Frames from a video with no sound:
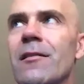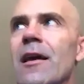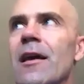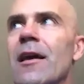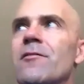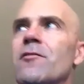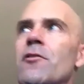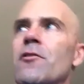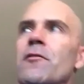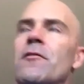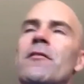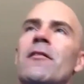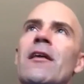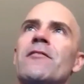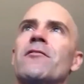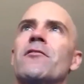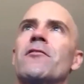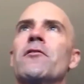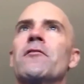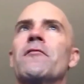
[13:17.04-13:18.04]
That's good.
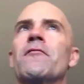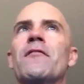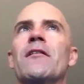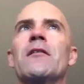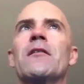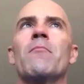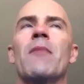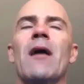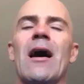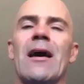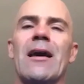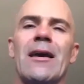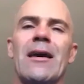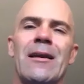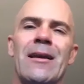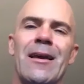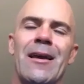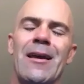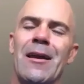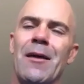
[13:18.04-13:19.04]
That's good feedback.
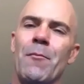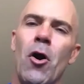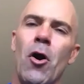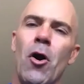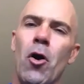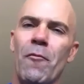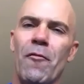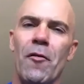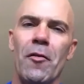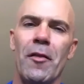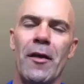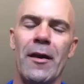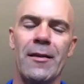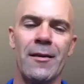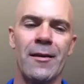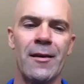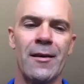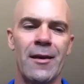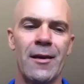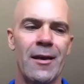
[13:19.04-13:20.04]
And I'm hopeful that
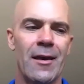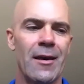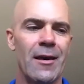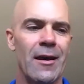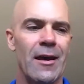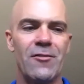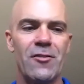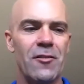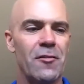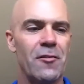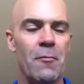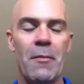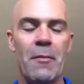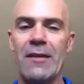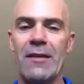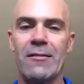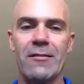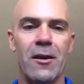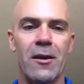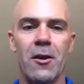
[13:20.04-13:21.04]
it's just
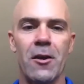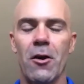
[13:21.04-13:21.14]
amazing.